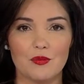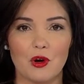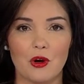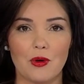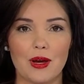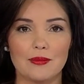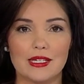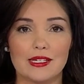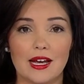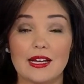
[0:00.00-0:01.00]
programs
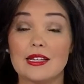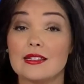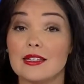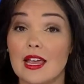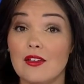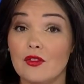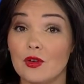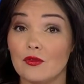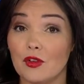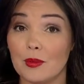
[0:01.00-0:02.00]
designed to save
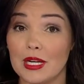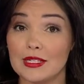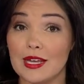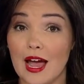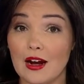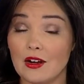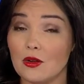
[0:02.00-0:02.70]
you from an attacker